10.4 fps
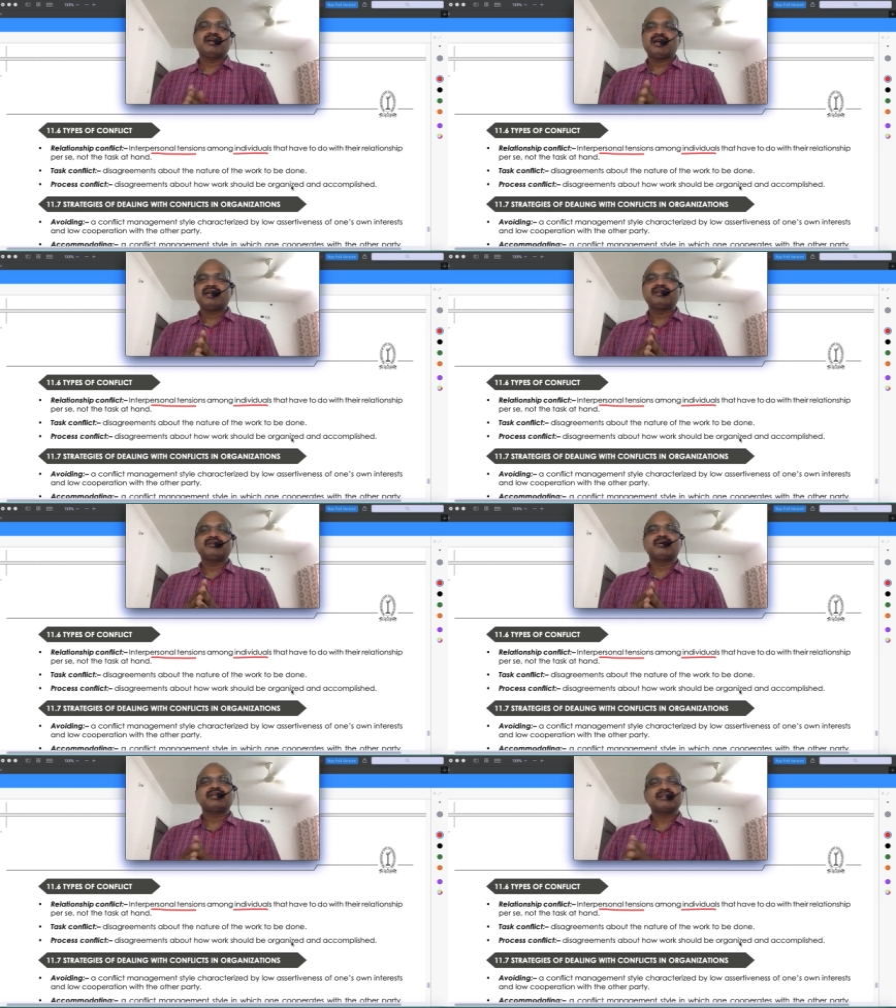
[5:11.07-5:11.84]
and
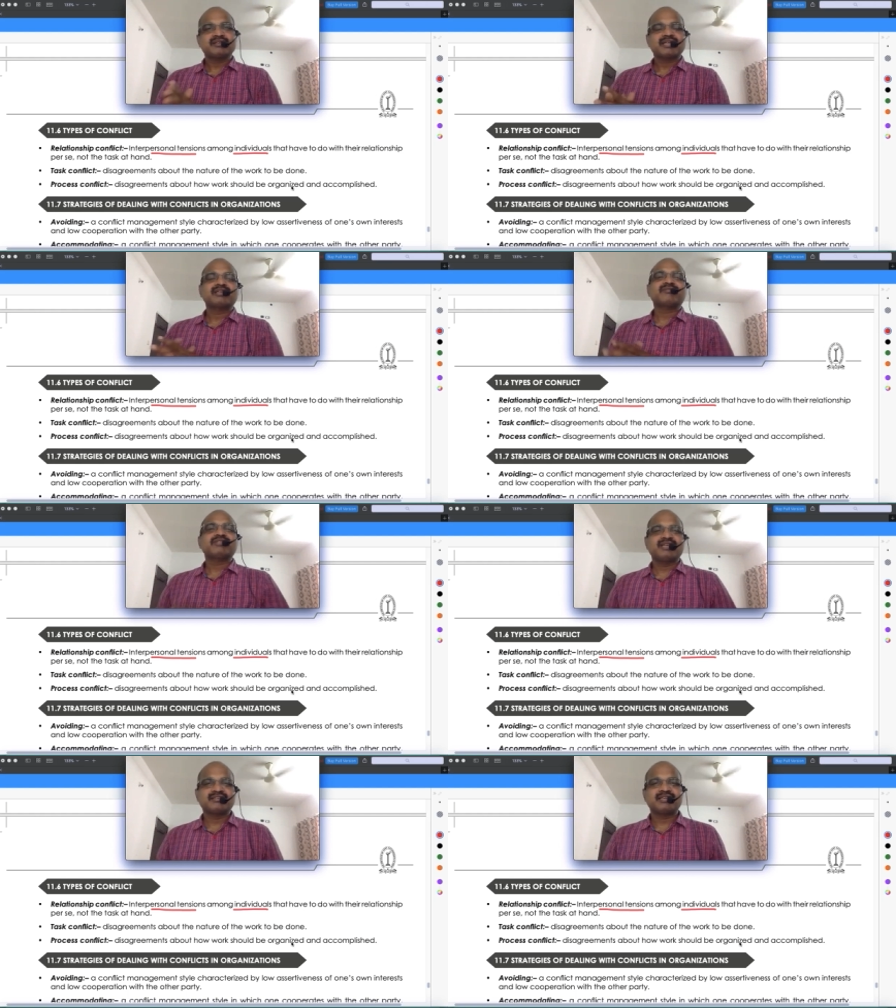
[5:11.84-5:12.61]
you are interacting
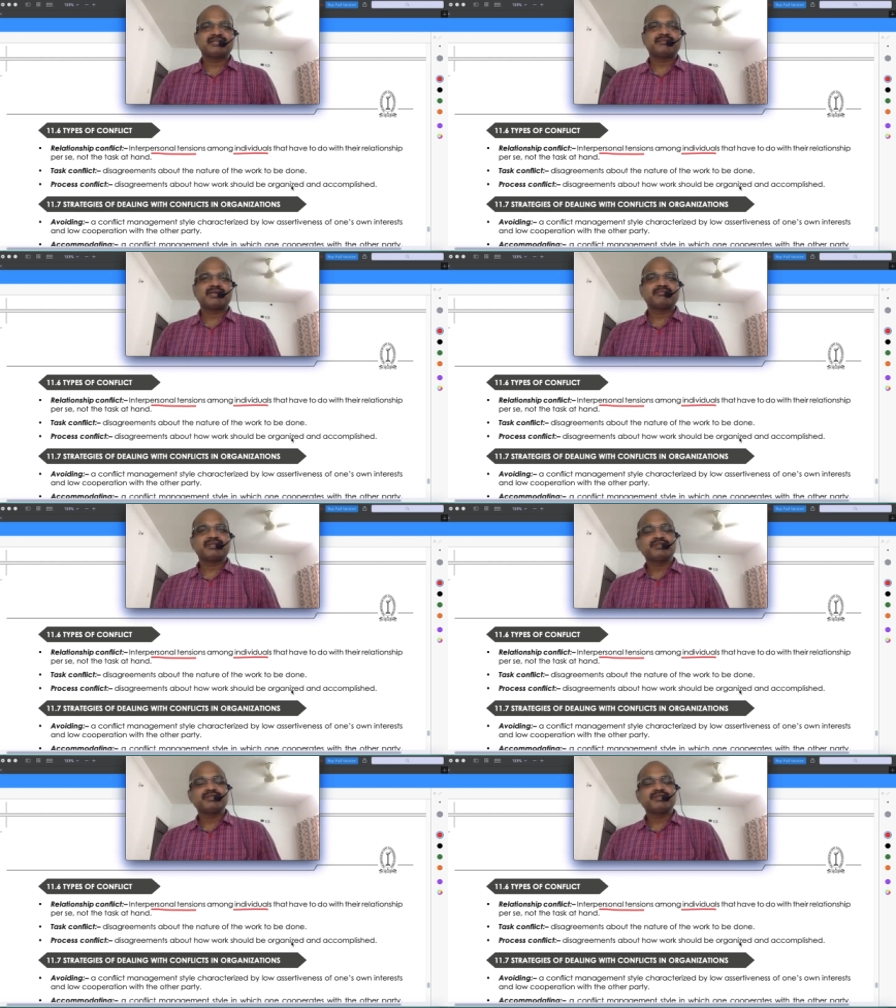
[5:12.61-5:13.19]
with HR department,